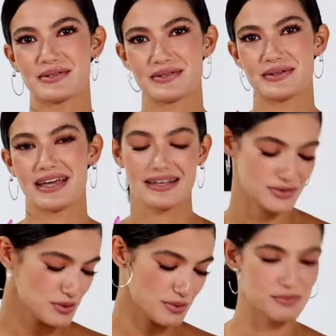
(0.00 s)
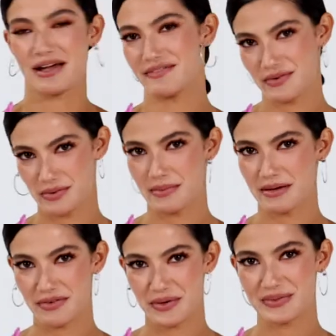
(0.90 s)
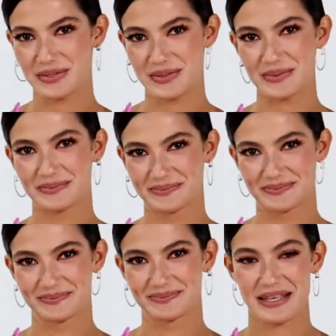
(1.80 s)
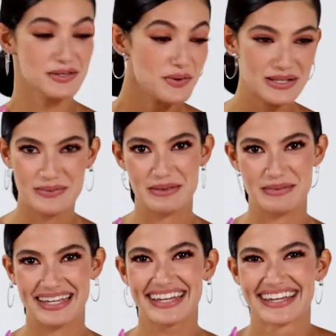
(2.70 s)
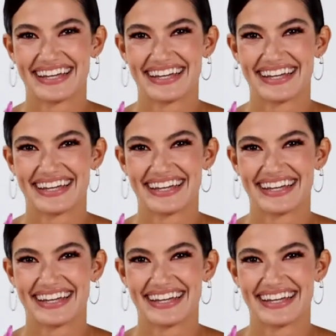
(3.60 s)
so yeah, super private with my phone too. It's always with me.